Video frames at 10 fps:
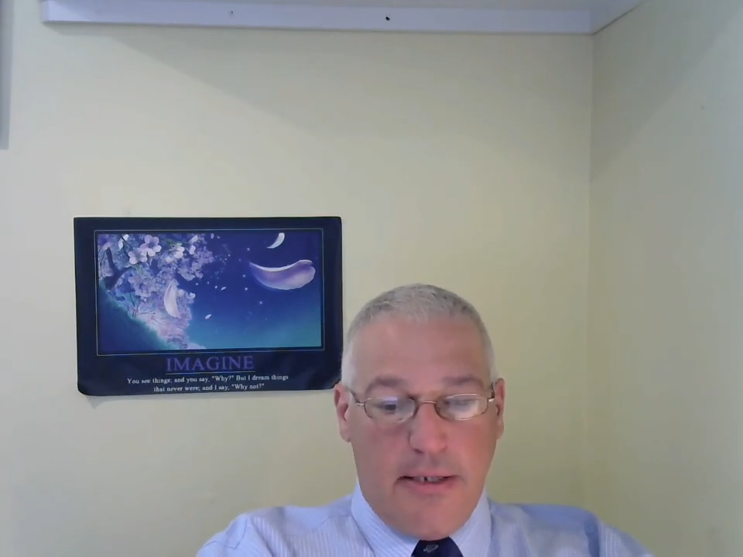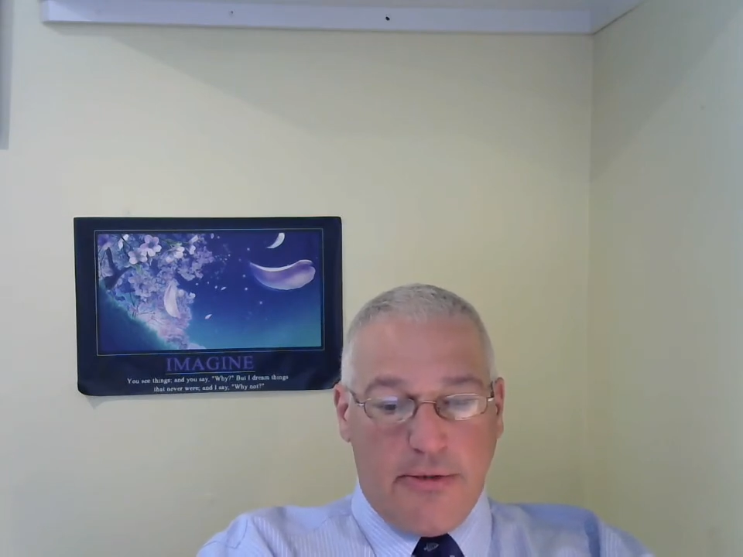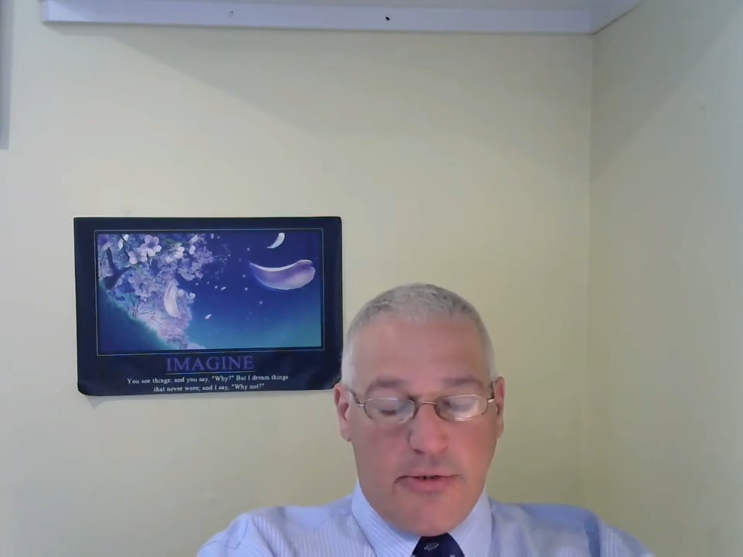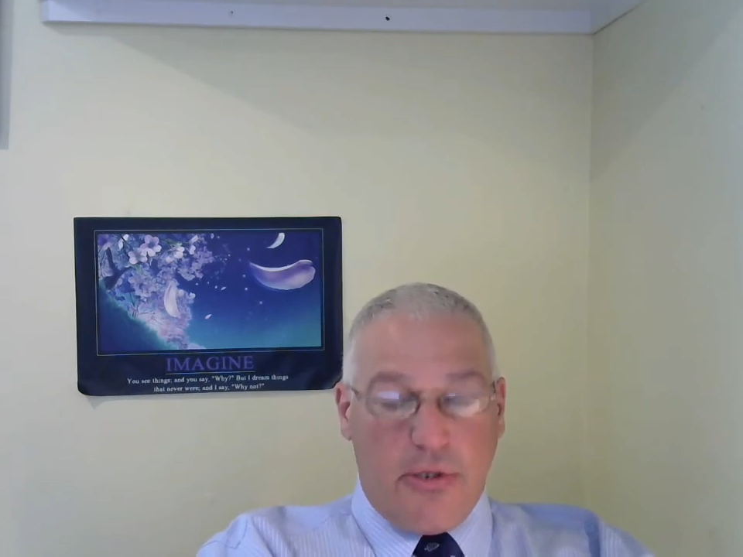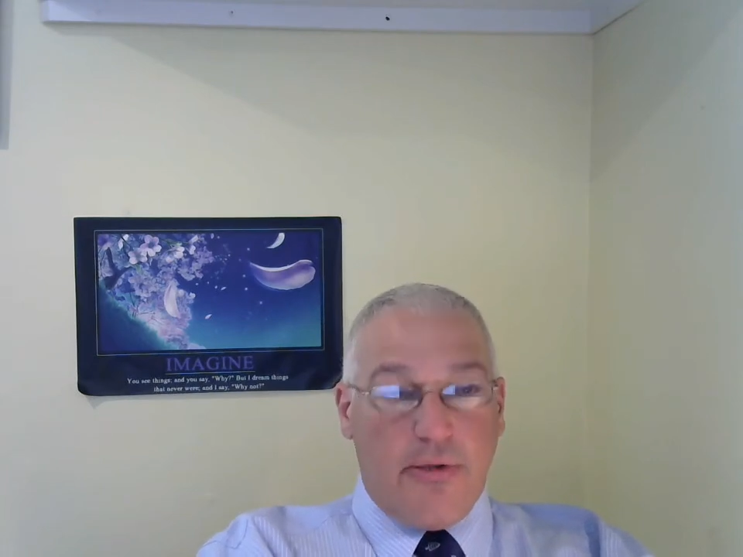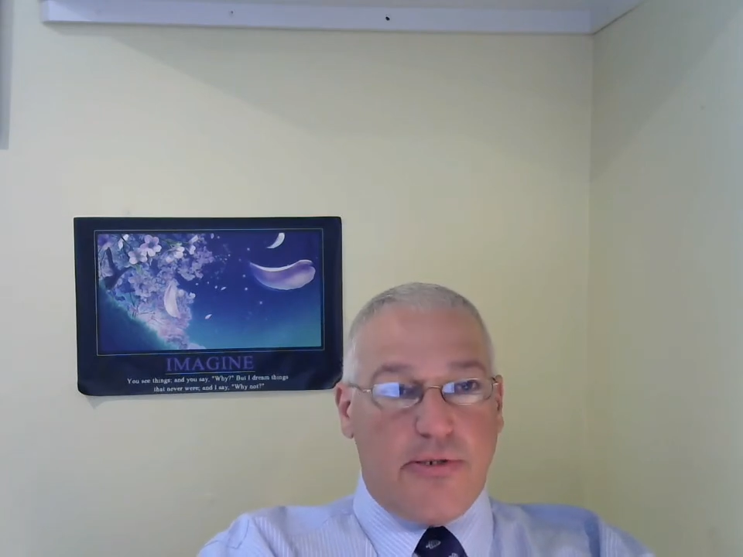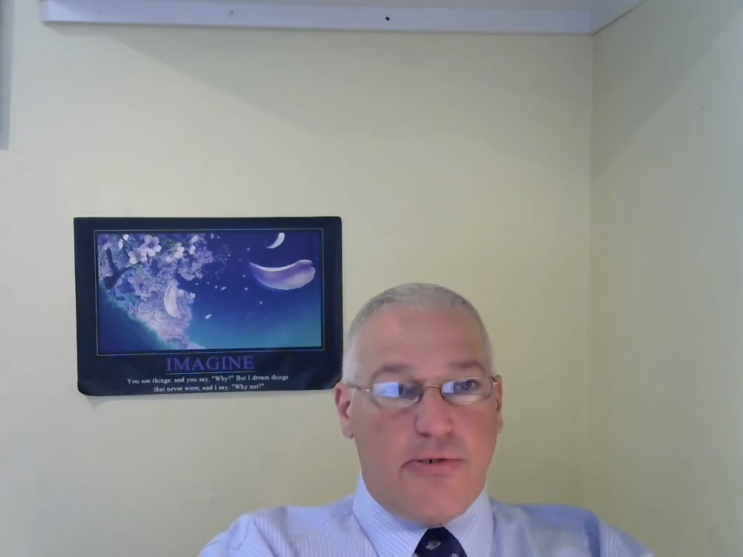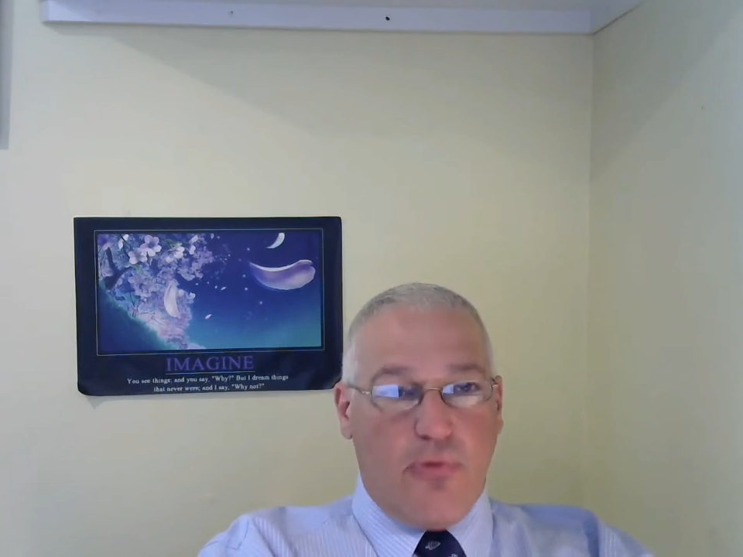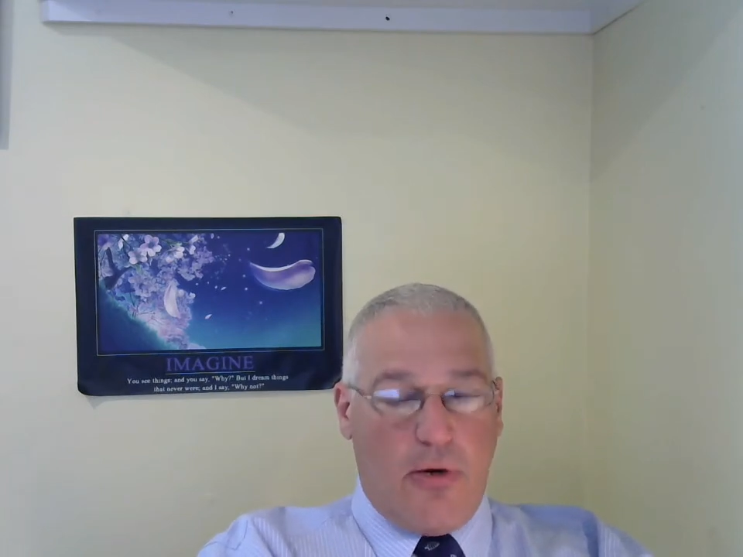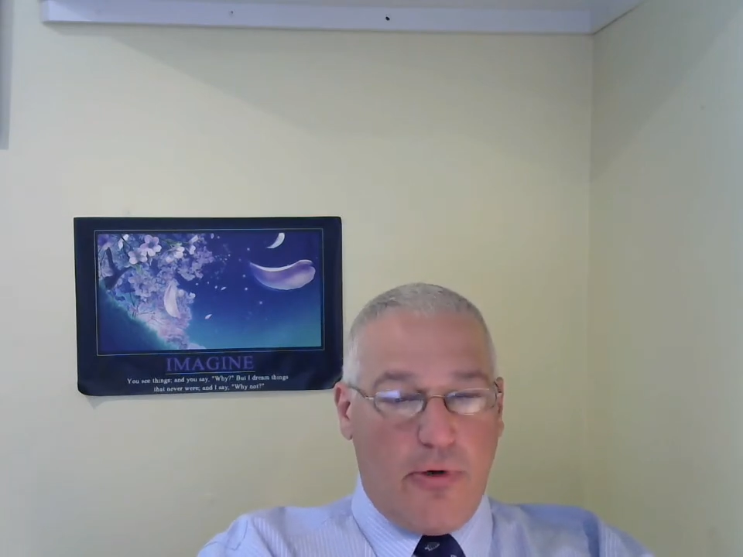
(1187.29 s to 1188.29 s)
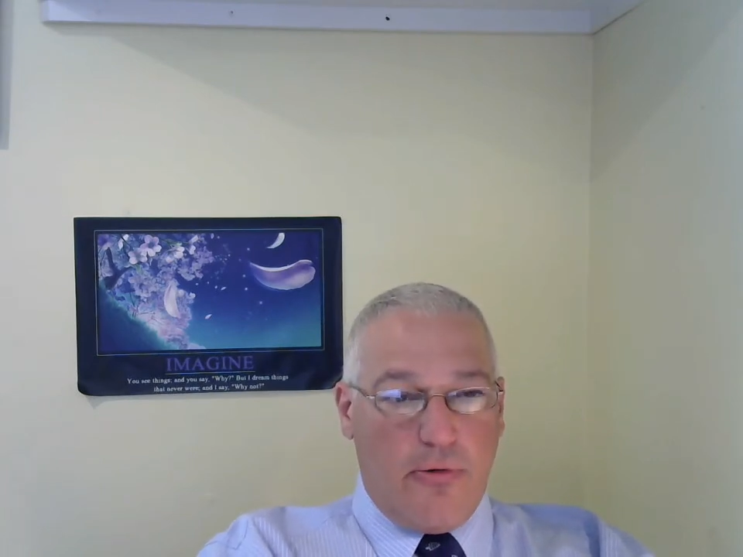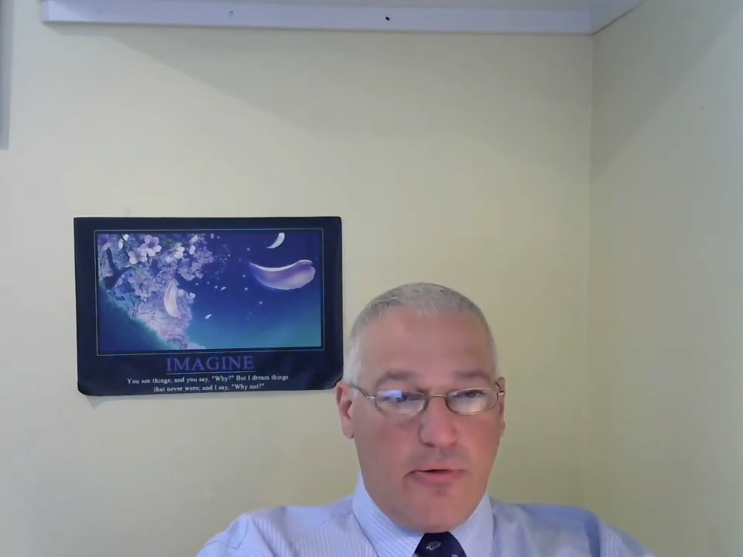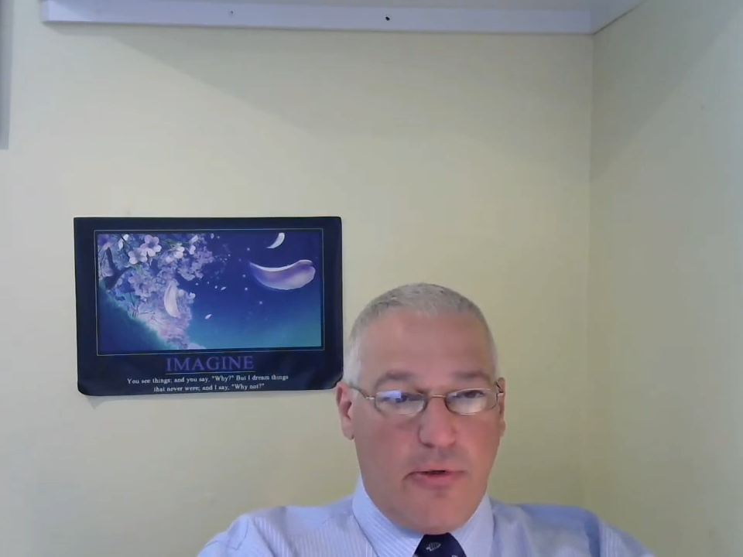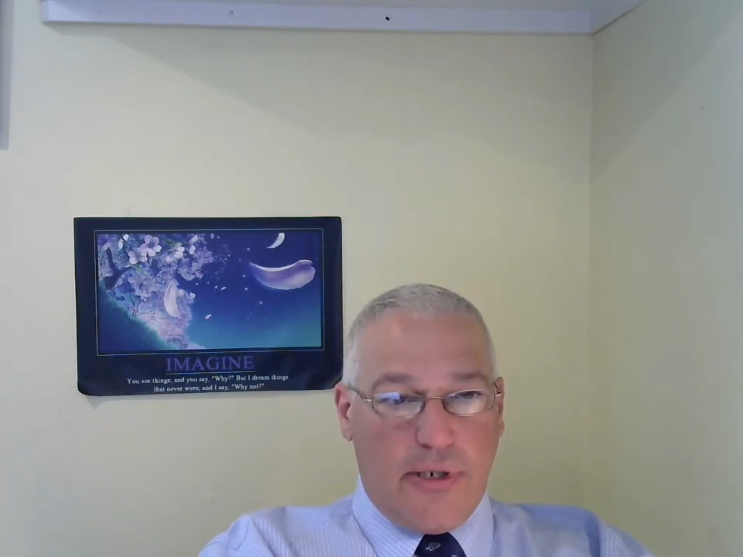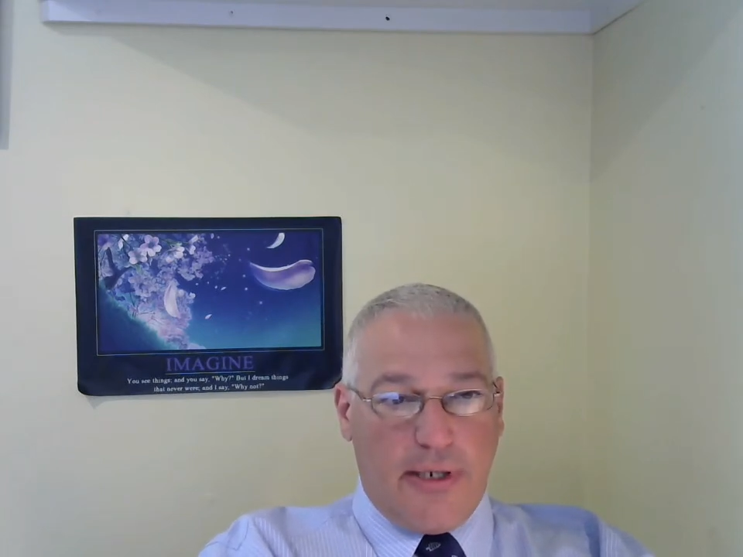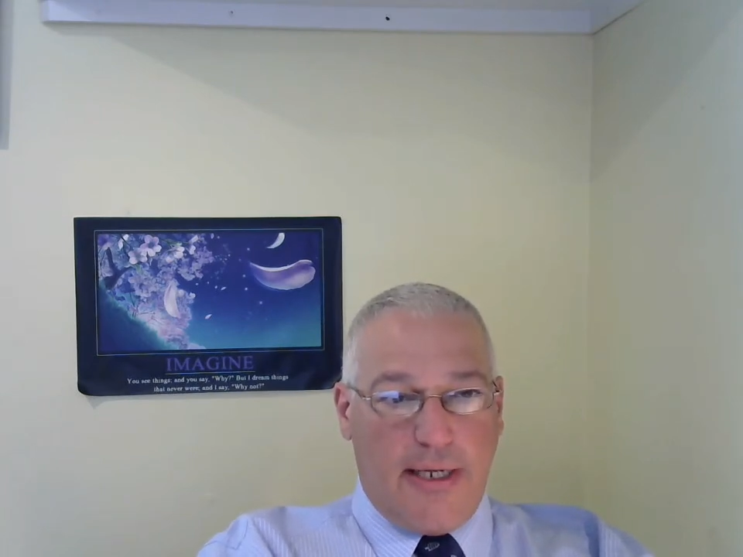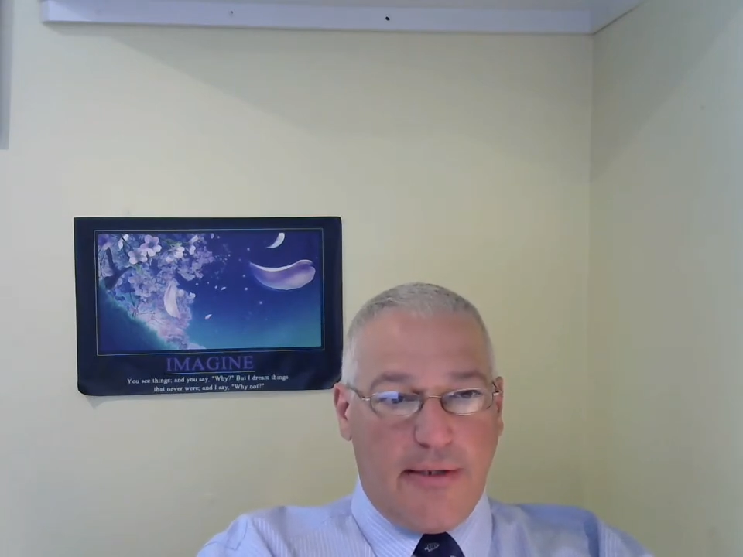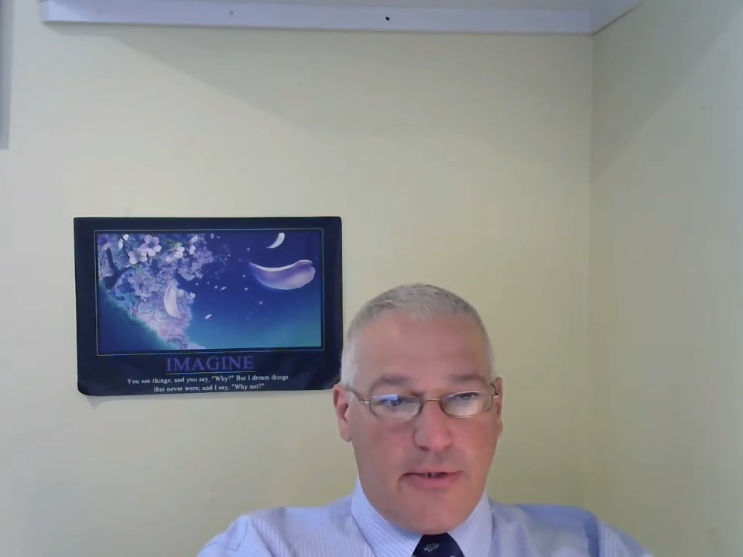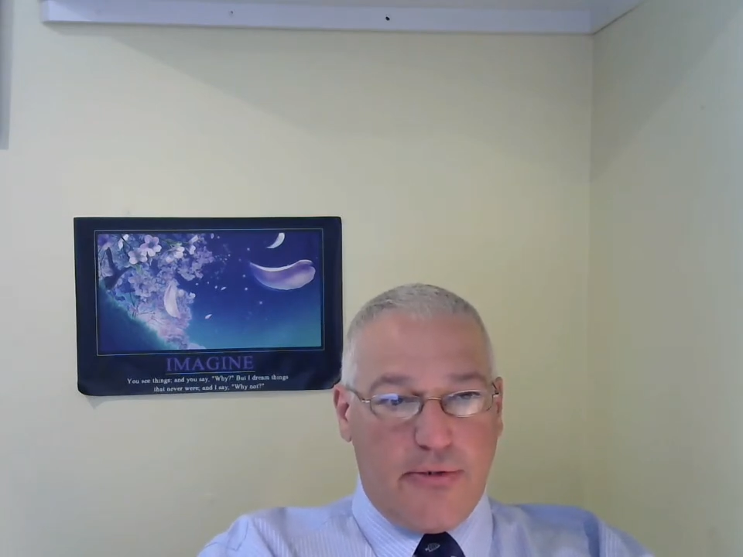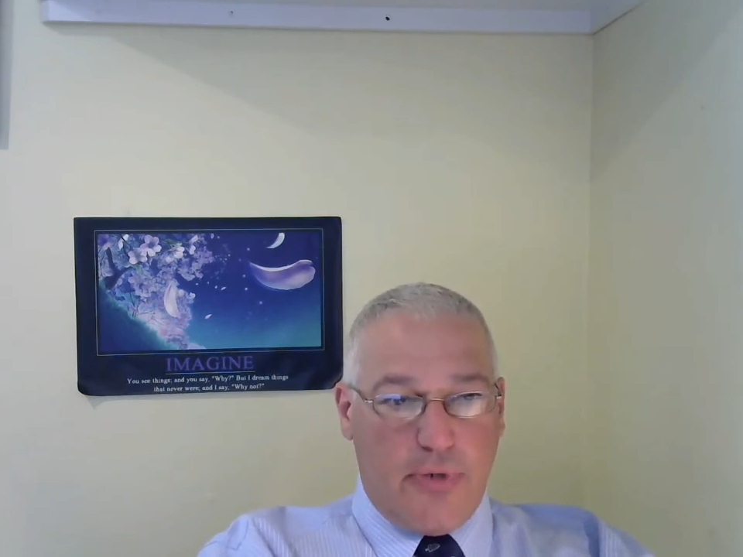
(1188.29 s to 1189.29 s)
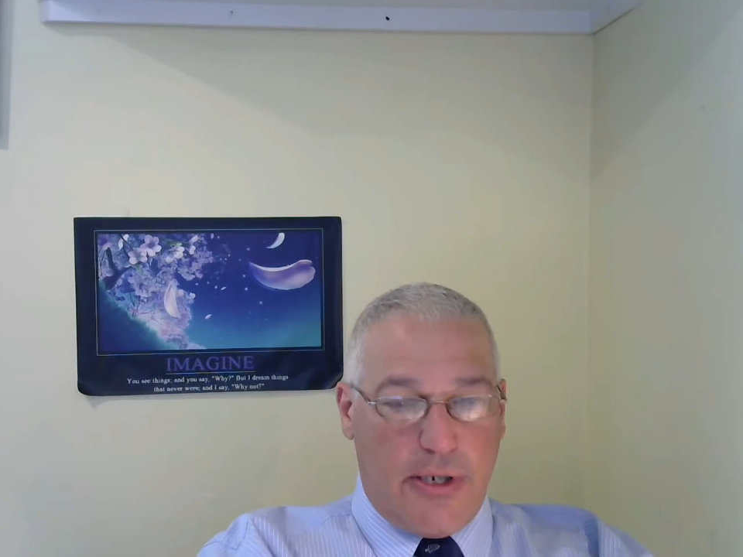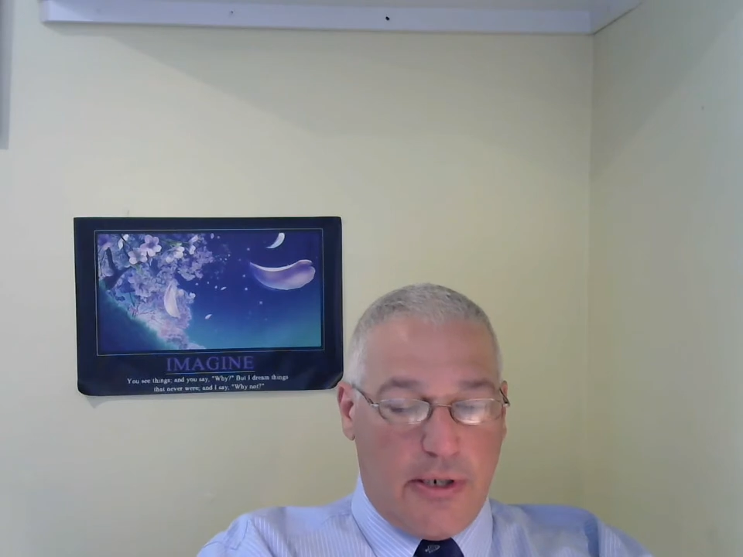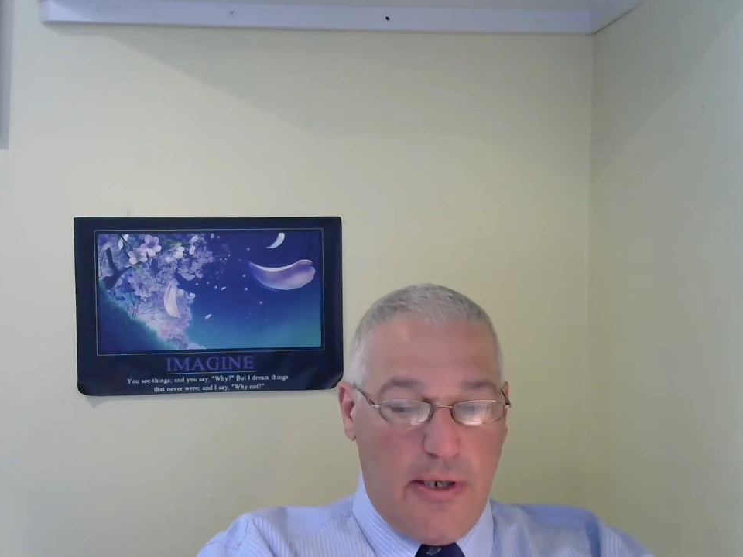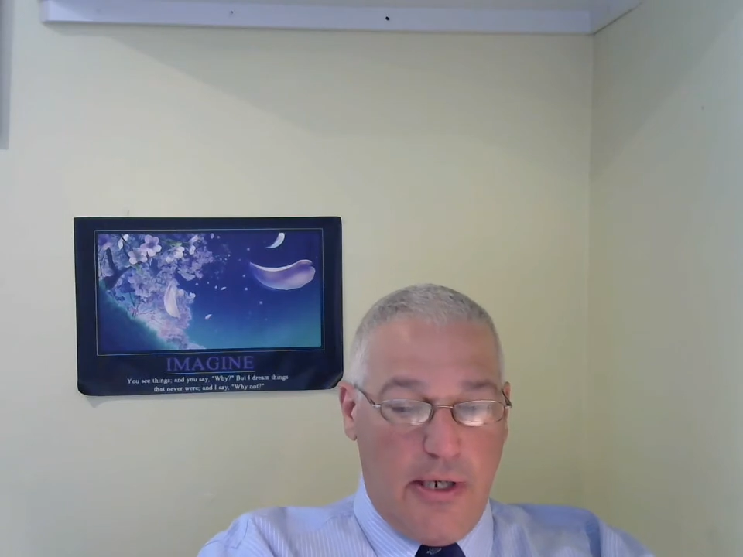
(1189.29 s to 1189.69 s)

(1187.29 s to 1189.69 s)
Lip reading: So this is what we were looking at this week.